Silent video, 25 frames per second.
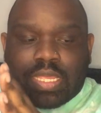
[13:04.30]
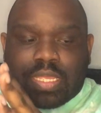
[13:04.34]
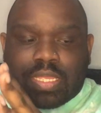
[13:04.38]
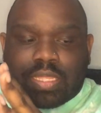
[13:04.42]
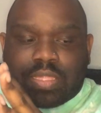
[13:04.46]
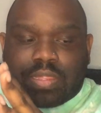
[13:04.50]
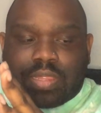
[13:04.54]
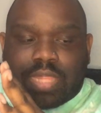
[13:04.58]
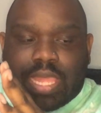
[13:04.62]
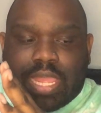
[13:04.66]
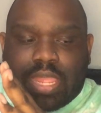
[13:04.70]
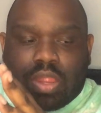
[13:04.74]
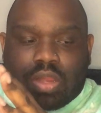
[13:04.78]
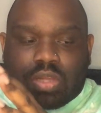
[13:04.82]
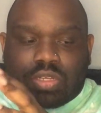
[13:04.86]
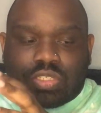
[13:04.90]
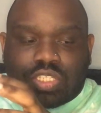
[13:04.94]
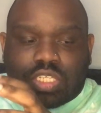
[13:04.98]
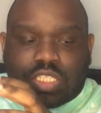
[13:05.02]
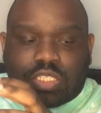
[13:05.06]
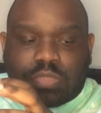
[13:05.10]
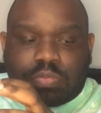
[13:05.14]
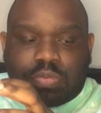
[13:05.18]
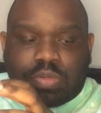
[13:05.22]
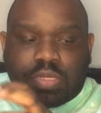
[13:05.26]
they are
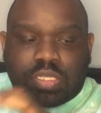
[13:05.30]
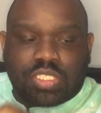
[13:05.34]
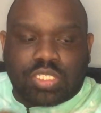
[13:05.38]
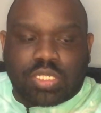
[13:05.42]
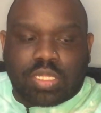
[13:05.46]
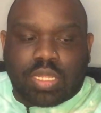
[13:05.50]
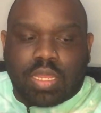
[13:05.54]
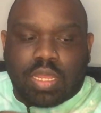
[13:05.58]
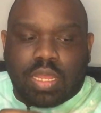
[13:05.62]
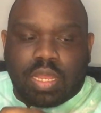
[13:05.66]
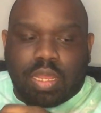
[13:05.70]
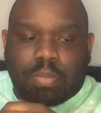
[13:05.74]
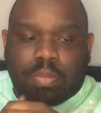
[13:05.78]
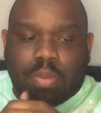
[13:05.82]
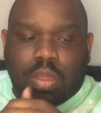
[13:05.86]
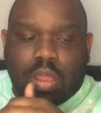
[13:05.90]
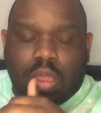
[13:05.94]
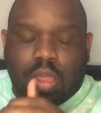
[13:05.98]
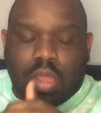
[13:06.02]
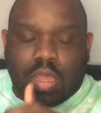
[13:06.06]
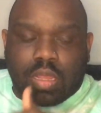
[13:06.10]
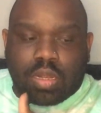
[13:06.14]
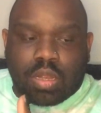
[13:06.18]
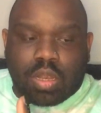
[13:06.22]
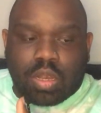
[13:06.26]
just pushing up
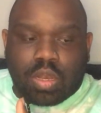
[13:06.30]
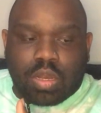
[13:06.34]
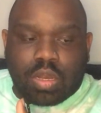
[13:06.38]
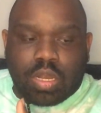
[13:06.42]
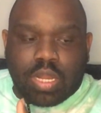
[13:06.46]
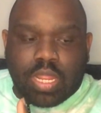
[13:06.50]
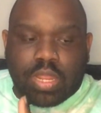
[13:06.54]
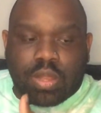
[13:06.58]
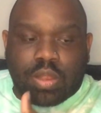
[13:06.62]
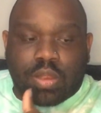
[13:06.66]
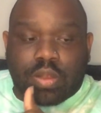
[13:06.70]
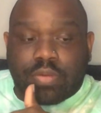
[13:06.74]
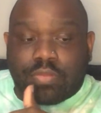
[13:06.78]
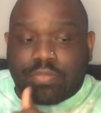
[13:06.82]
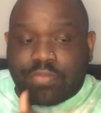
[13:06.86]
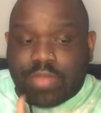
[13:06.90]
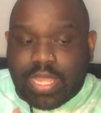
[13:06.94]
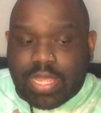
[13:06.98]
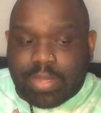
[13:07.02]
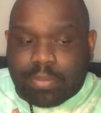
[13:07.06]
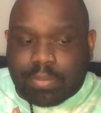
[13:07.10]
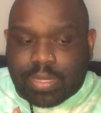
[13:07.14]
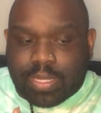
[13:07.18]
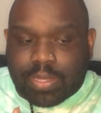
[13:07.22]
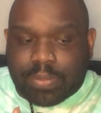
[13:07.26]
on her and her
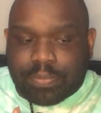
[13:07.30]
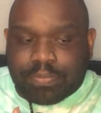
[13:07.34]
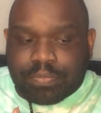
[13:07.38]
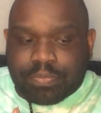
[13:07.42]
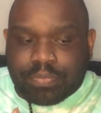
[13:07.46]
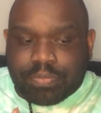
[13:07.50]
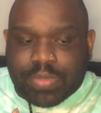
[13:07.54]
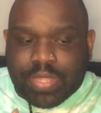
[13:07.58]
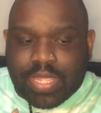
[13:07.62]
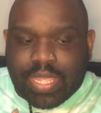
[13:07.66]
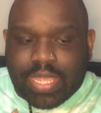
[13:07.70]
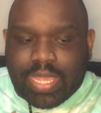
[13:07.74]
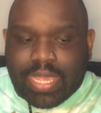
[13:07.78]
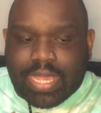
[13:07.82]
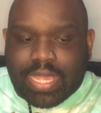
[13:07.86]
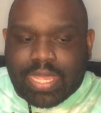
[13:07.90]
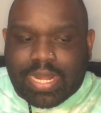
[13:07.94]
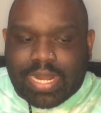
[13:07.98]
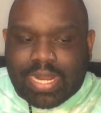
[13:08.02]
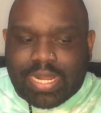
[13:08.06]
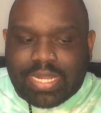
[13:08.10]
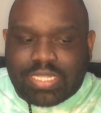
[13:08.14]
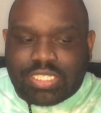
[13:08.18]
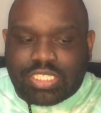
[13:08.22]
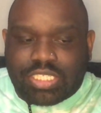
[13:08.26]
family. And
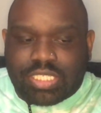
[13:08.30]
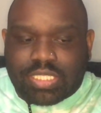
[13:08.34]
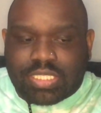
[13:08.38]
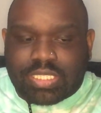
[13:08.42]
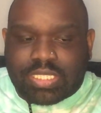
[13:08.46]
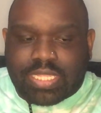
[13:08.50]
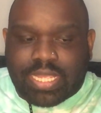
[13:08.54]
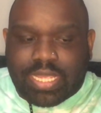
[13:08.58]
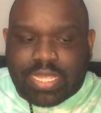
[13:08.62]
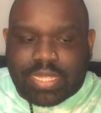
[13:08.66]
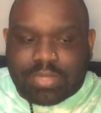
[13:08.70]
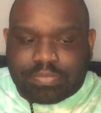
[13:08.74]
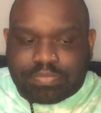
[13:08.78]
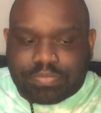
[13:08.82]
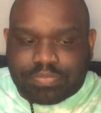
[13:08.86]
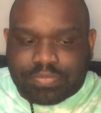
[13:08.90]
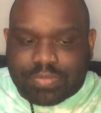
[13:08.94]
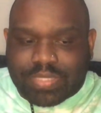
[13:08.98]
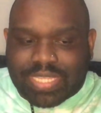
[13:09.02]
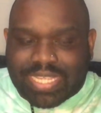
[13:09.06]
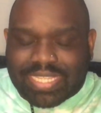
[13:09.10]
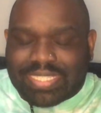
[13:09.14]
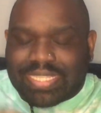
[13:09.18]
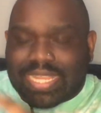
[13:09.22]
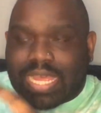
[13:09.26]
Aisha said,
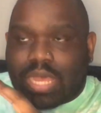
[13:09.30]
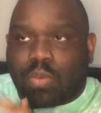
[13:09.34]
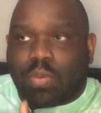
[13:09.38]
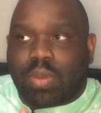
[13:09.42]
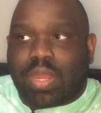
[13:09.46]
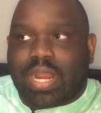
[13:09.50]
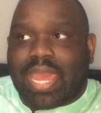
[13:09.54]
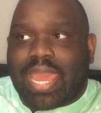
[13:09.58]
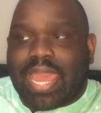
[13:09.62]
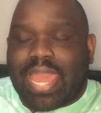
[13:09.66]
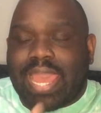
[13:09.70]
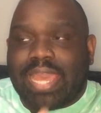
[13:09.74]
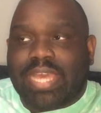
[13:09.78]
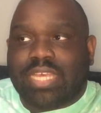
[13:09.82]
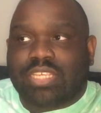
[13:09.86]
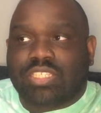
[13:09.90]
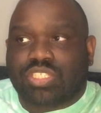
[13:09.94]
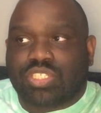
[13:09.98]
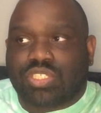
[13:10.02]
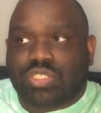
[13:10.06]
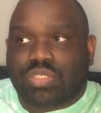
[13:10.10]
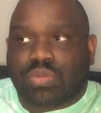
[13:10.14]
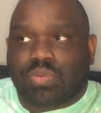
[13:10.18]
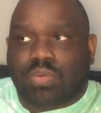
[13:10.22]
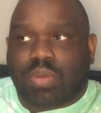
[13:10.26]
That's not what I
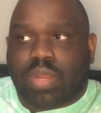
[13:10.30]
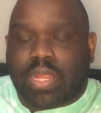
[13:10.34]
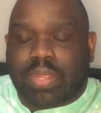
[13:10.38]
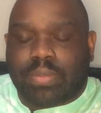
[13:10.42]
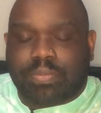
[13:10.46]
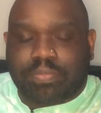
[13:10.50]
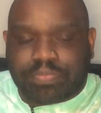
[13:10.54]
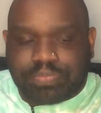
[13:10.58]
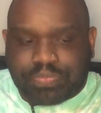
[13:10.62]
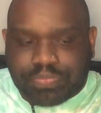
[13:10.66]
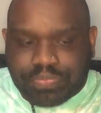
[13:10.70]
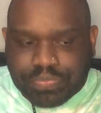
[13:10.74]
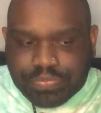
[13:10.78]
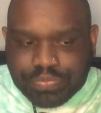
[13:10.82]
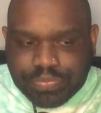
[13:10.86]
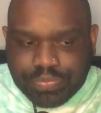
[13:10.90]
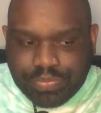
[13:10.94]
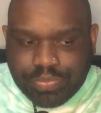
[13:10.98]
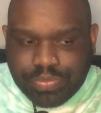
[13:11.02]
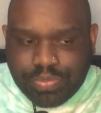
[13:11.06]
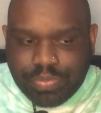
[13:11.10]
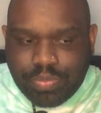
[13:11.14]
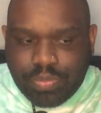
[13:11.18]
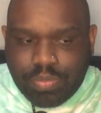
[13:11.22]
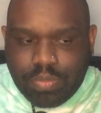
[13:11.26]
asked you, right?
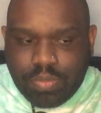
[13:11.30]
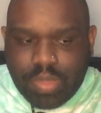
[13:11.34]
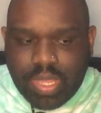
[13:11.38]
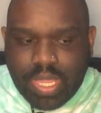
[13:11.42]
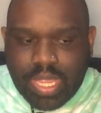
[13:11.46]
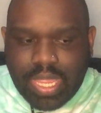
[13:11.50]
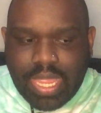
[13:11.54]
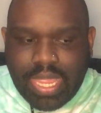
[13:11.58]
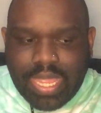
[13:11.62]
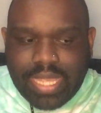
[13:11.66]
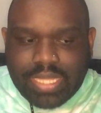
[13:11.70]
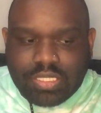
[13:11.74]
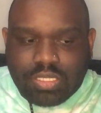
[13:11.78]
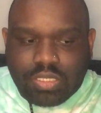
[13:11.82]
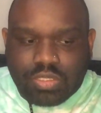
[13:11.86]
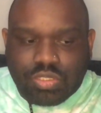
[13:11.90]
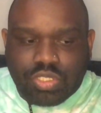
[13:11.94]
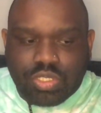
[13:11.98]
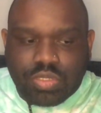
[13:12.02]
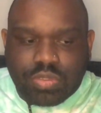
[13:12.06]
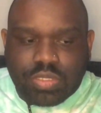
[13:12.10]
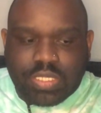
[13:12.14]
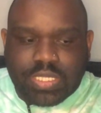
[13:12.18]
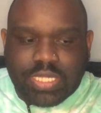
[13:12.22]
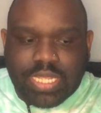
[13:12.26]
And so
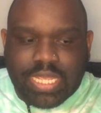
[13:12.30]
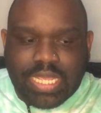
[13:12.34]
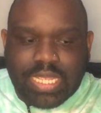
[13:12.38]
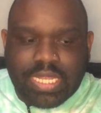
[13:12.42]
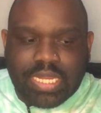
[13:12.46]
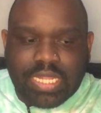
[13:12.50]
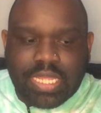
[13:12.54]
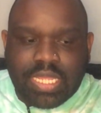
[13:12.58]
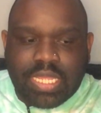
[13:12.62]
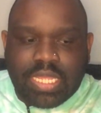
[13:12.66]
Juke said,